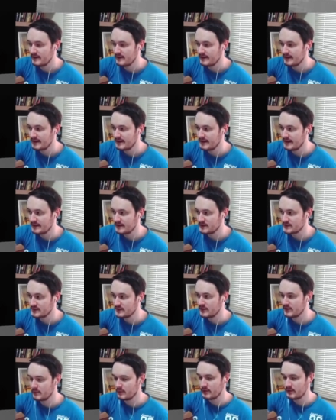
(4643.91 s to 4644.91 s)
And then there's
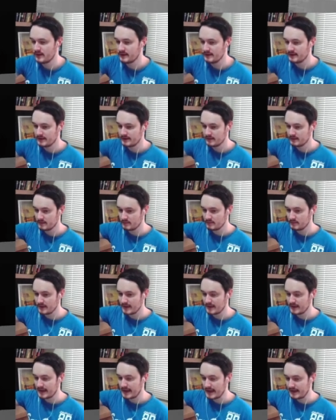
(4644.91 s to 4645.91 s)
another one
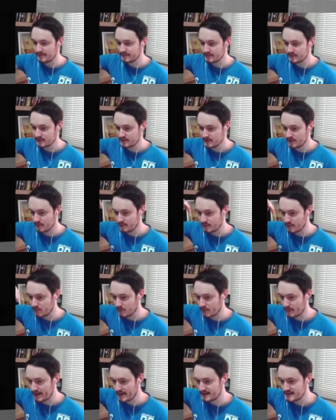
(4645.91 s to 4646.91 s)
after you go
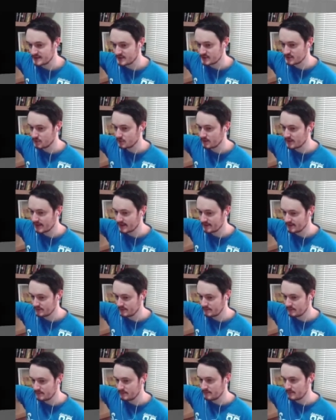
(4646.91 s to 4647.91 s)
past the Stone
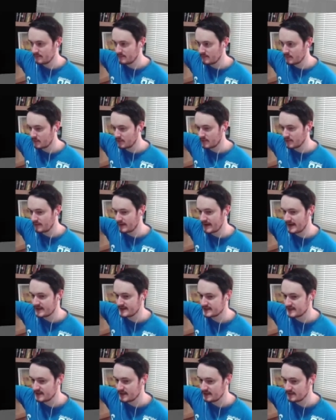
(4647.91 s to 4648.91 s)
Kingdom on the right hand
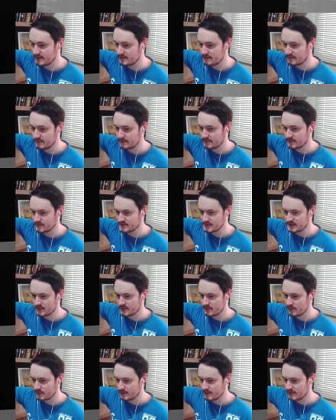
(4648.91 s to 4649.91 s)
side. There's
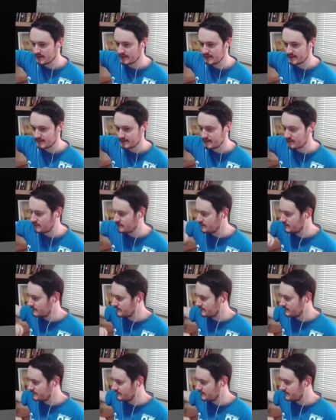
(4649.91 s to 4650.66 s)
another one lying down.